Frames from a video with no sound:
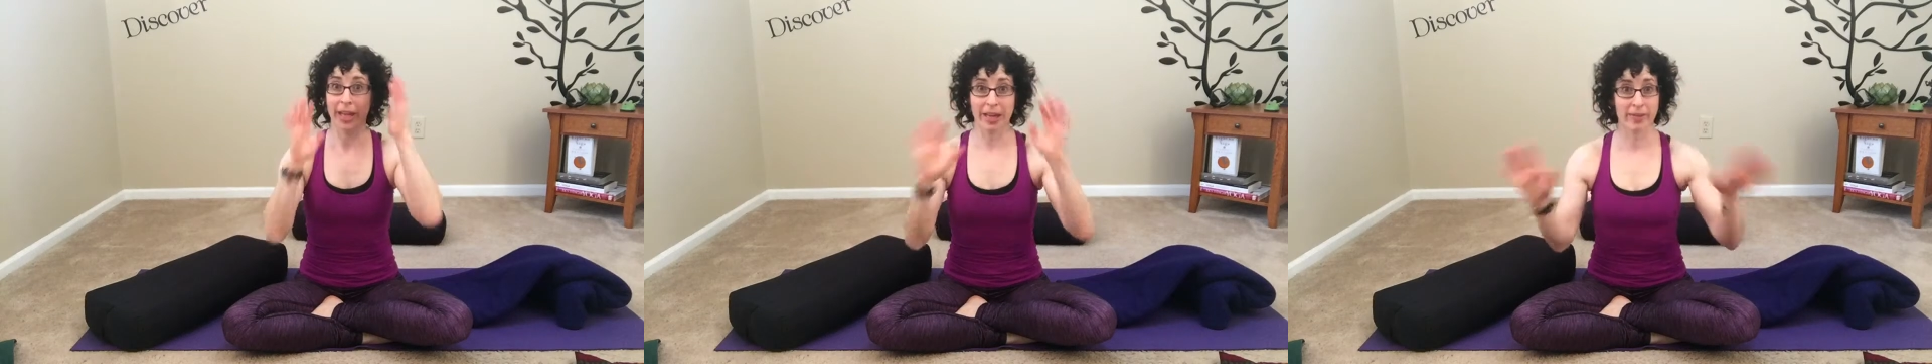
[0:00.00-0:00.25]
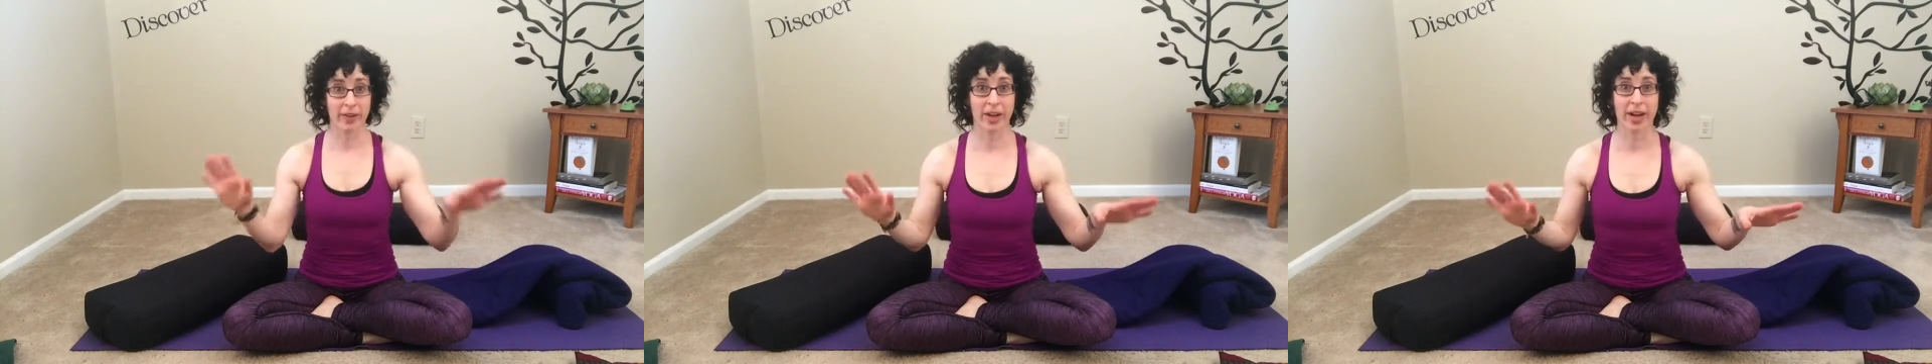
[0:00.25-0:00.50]

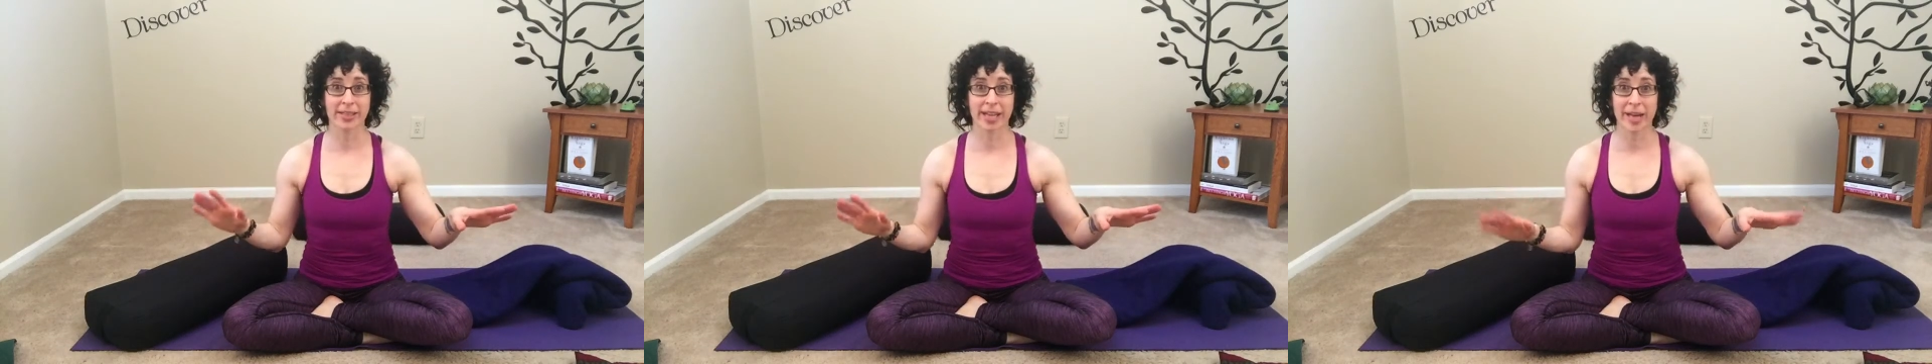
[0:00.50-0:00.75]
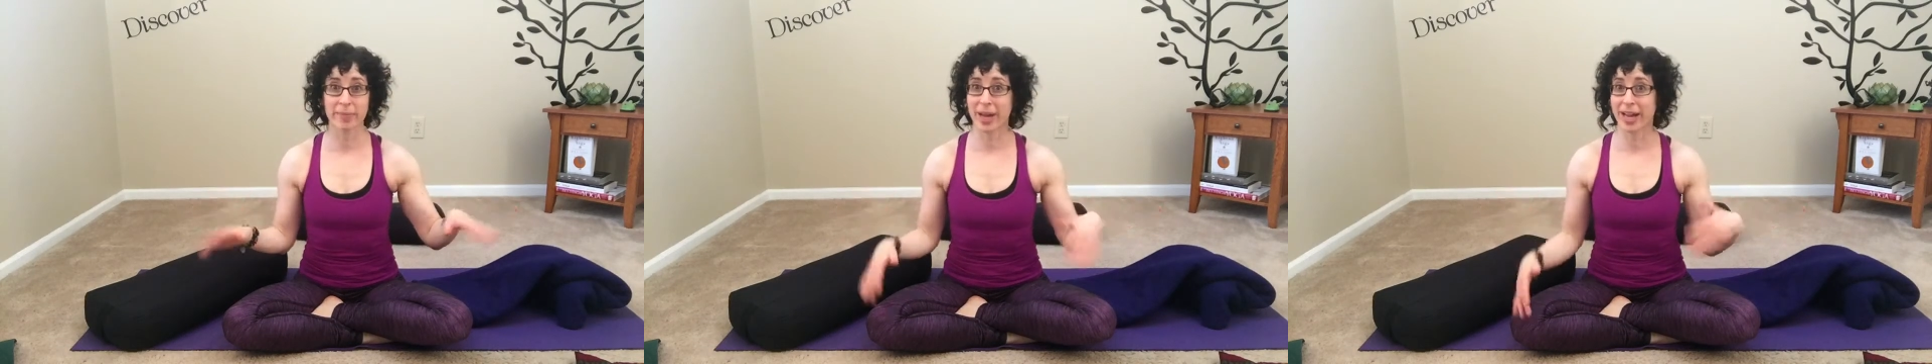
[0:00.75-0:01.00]
If you're not
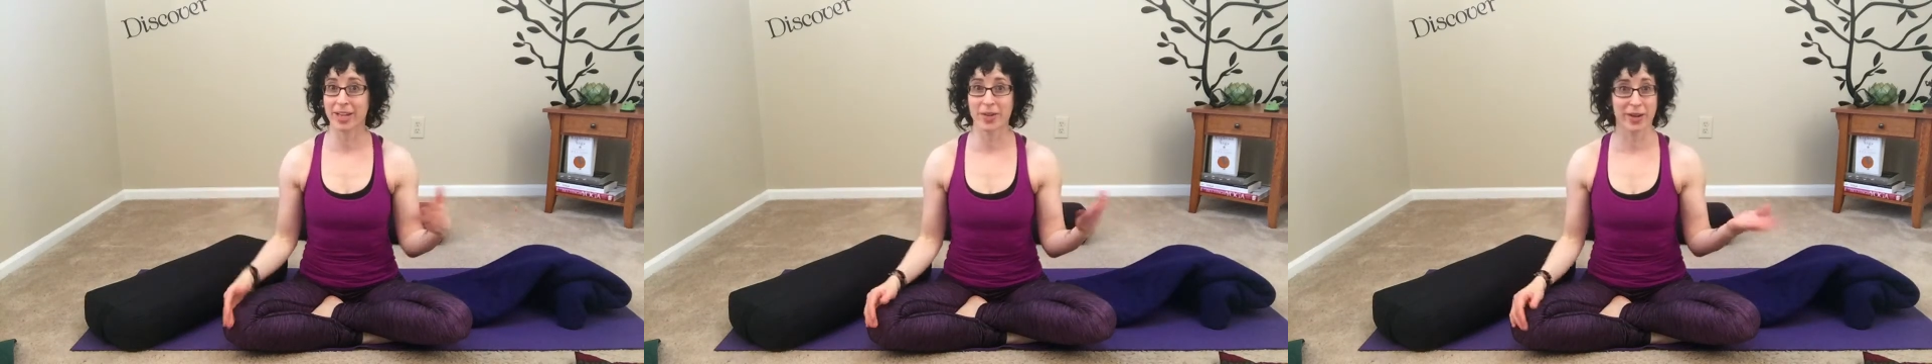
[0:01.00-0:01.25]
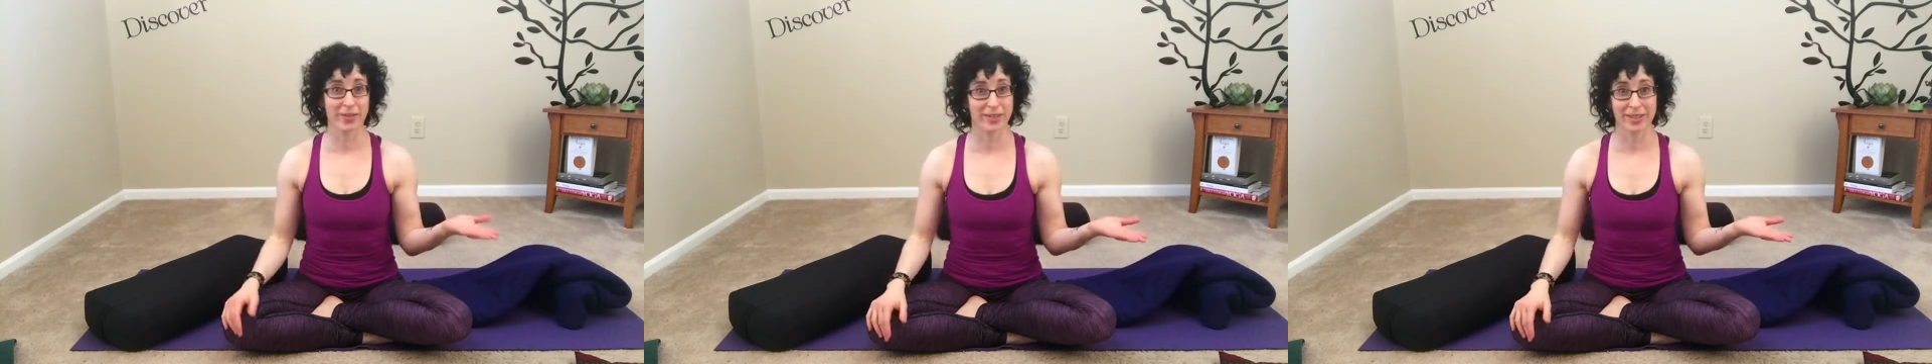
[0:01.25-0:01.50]
type A and
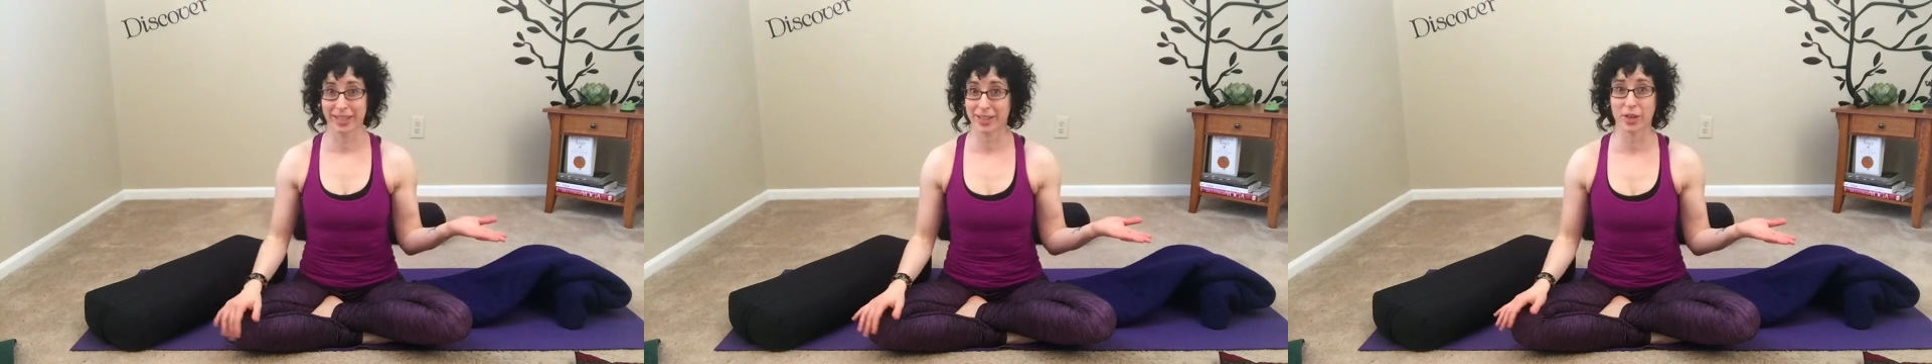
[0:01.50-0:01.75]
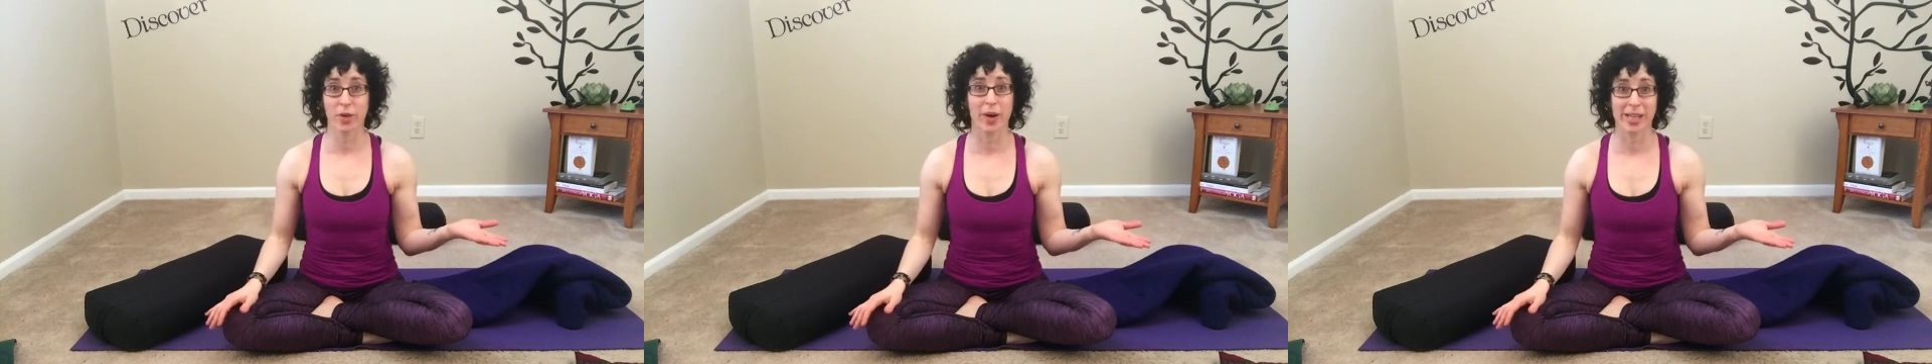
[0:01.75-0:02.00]
you have like
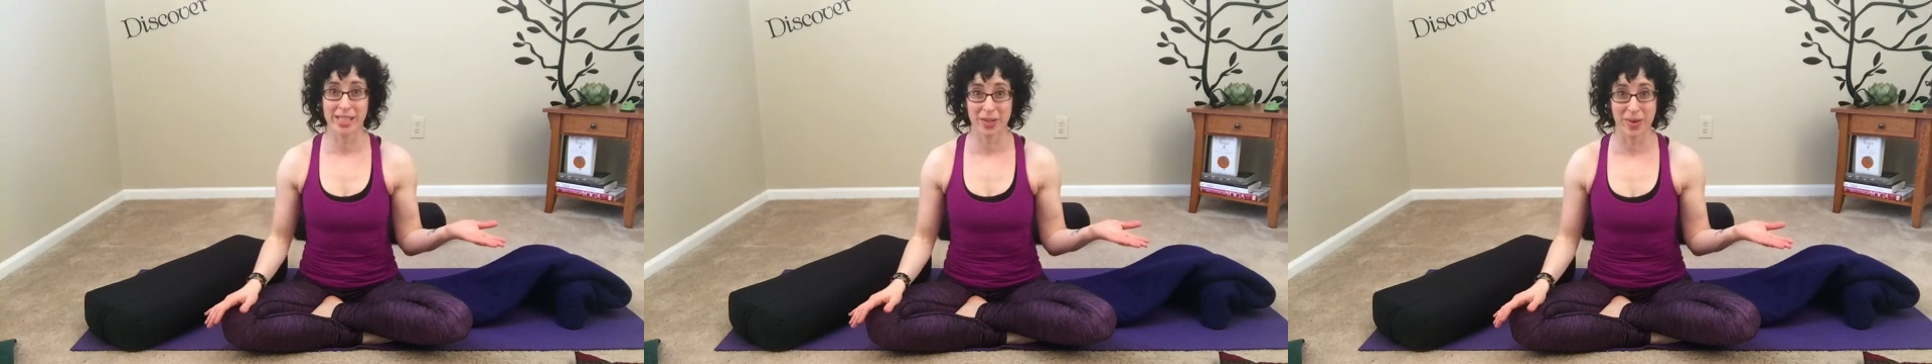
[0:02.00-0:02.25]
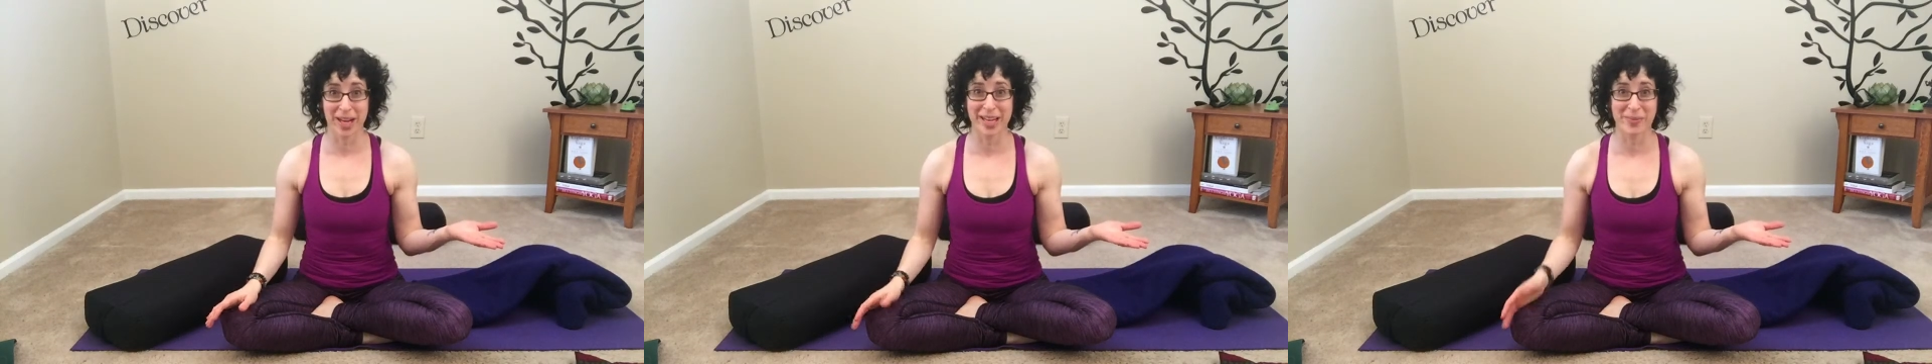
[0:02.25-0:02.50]
no
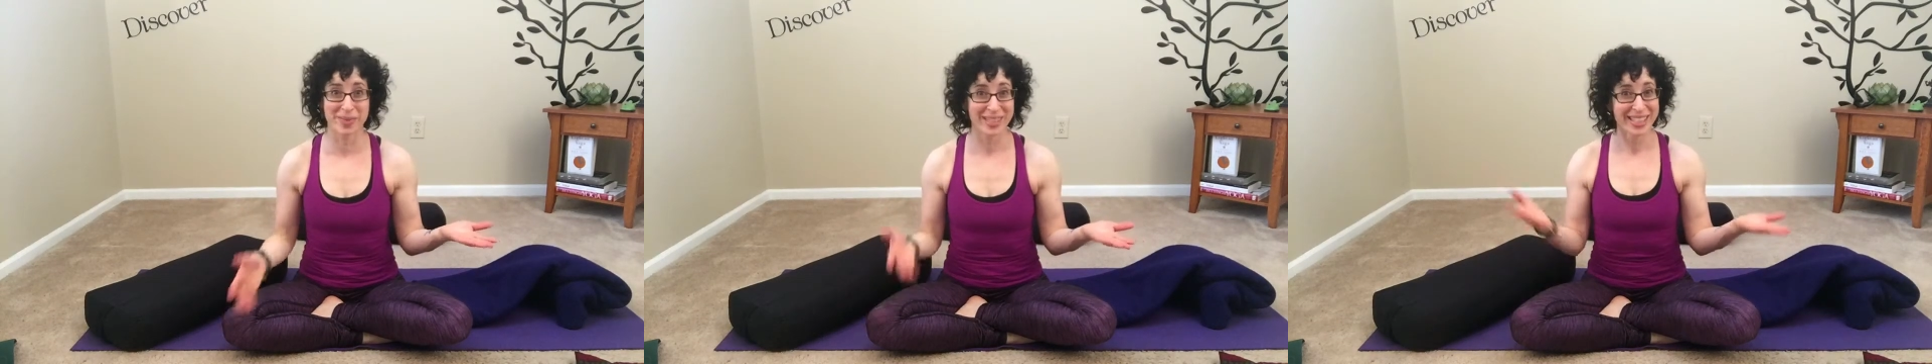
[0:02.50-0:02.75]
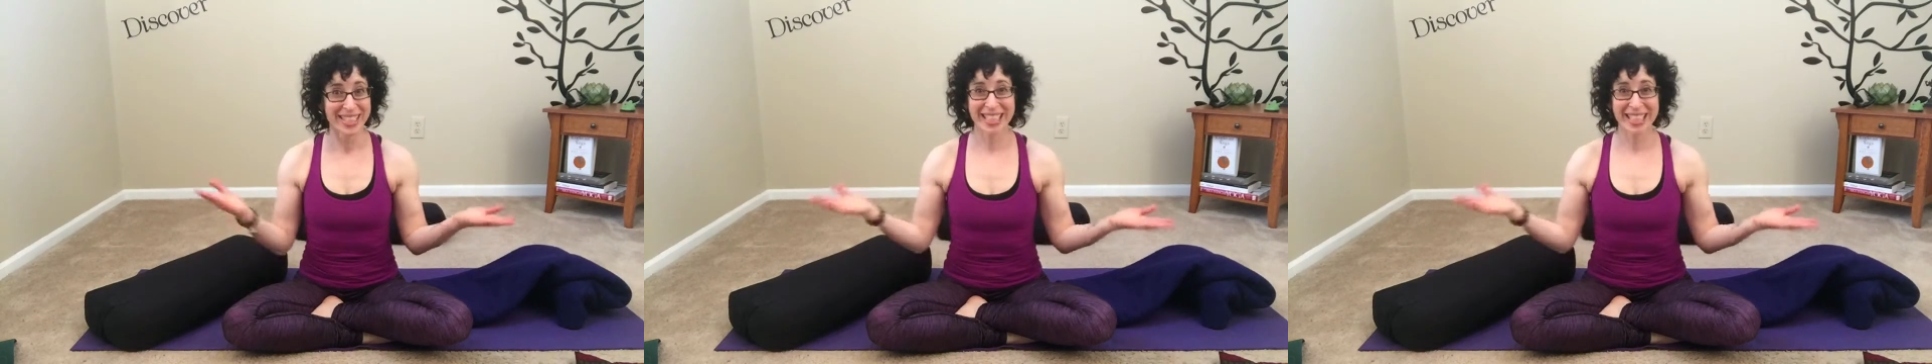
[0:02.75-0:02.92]
idea why I'm